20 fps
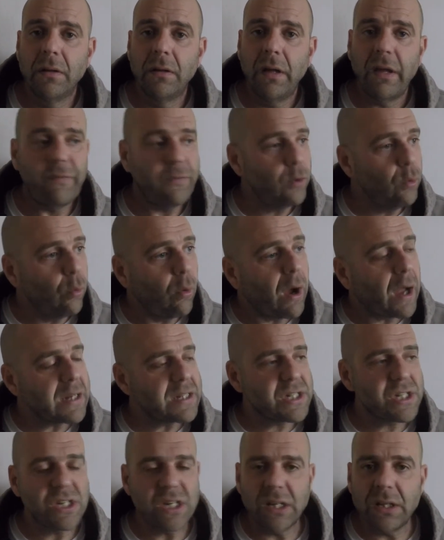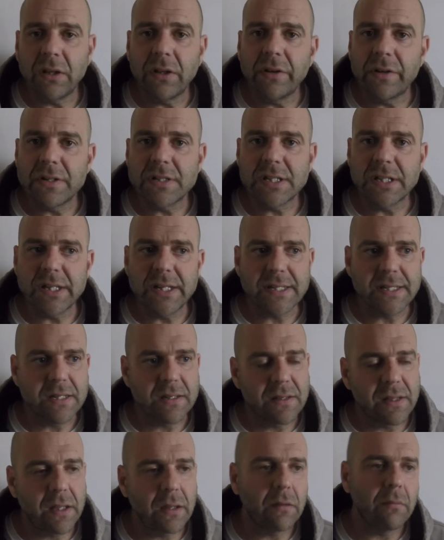If you watch Schindler's List
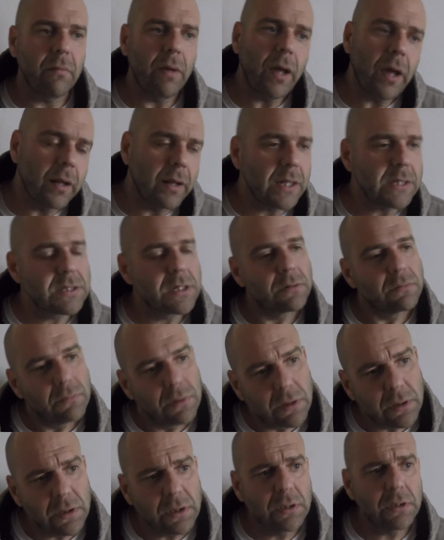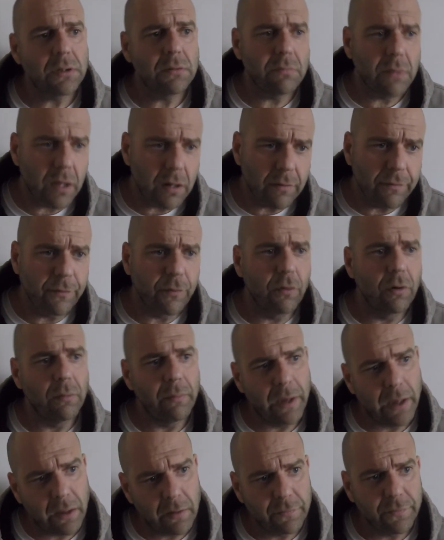and think, man, that's a really good metaphor,
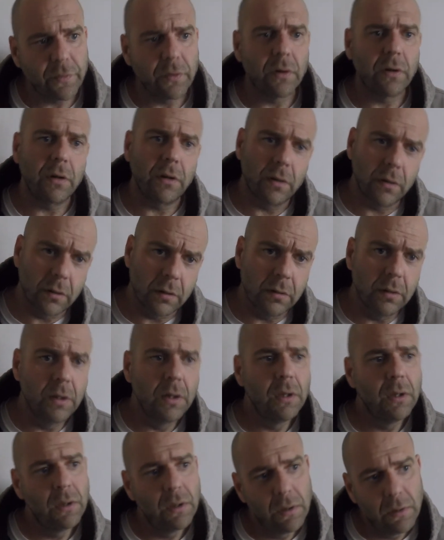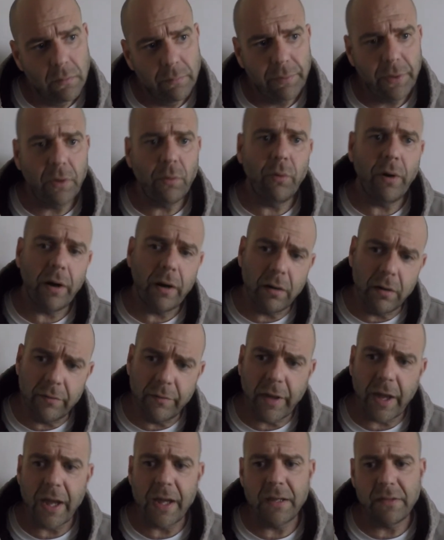man, for, you know, beware of
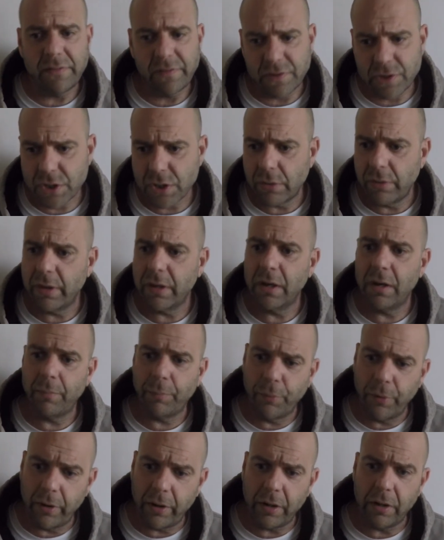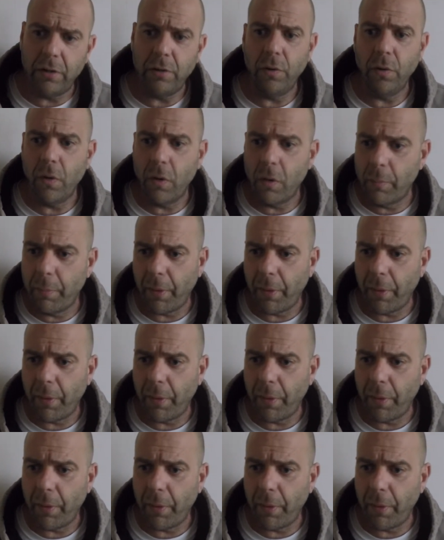guys showing up wearing Hugo